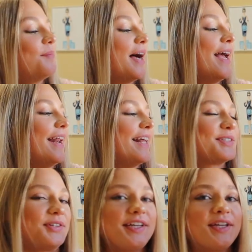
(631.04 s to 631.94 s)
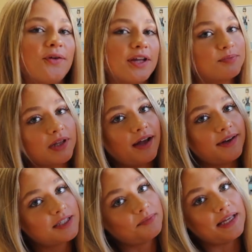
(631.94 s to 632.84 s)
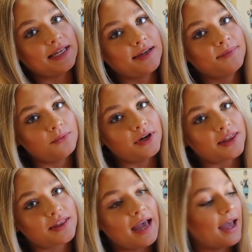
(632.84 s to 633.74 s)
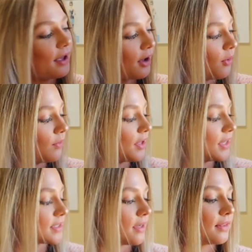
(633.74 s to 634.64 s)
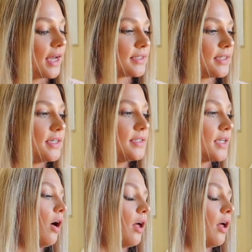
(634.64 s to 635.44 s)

but it's really cute. It's blonde, it's me with KO on the sunglasses.